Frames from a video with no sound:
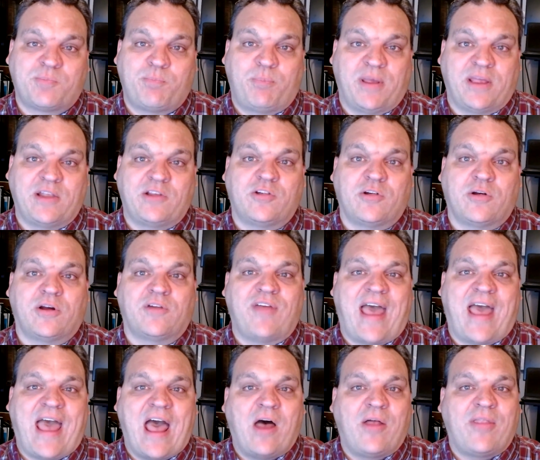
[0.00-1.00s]
picture of
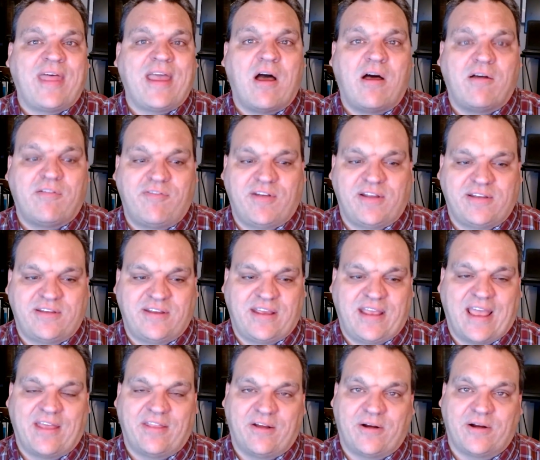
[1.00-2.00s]
how they all fit
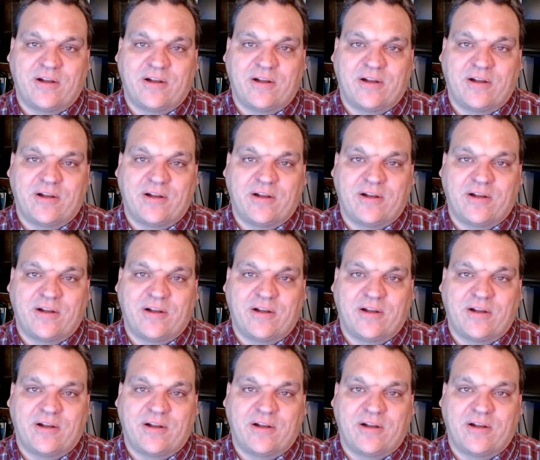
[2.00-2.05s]
together.